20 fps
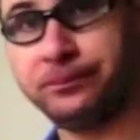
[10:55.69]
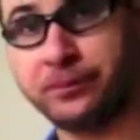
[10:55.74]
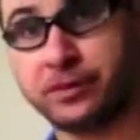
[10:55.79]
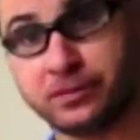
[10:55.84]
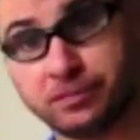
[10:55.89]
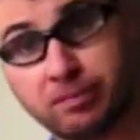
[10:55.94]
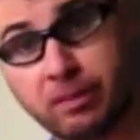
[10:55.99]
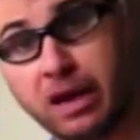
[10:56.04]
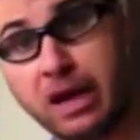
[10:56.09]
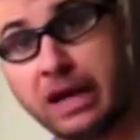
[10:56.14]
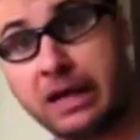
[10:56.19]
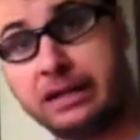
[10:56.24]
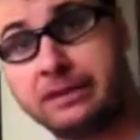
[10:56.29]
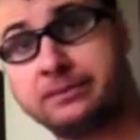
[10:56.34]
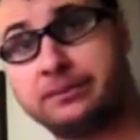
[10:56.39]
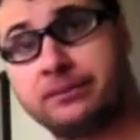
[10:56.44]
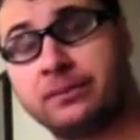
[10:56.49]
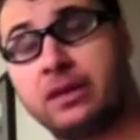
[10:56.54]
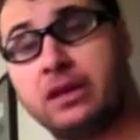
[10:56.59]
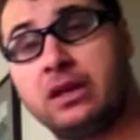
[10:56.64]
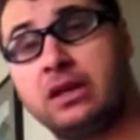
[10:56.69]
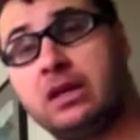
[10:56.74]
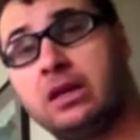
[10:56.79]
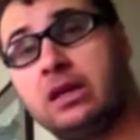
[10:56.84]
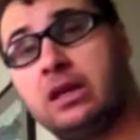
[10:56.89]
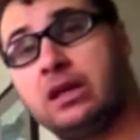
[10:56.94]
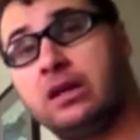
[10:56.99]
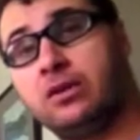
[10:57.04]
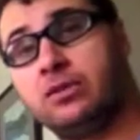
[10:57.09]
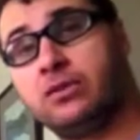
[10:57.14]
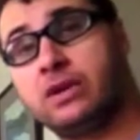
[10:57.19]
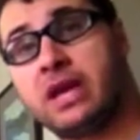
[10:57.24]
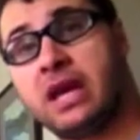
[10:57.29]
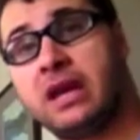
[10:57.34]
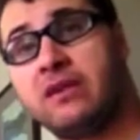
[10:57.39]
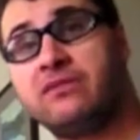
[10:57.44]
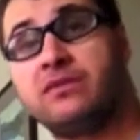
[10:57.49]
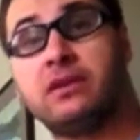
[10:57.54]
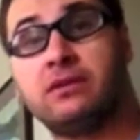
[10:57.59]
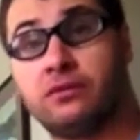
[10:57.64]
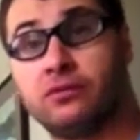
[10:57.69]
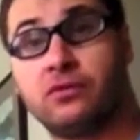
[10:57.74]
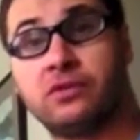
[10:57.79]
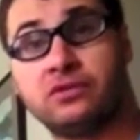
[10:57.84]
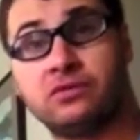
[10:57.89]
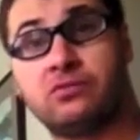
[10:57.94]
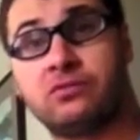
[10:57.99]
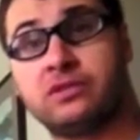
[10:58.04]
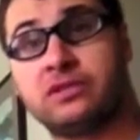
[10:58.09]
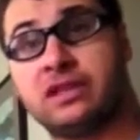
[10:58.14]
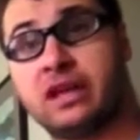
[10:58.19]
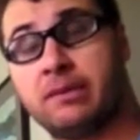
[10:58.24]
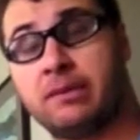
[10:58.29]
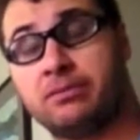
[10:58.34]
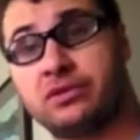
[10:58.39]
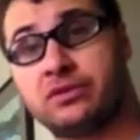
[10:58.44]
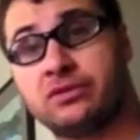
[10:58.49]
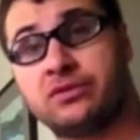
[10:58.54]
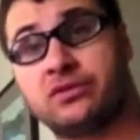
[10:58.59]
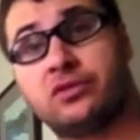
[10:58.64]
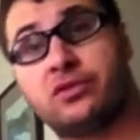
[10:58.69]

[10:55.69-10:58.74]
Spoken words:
spine, we have different receptors.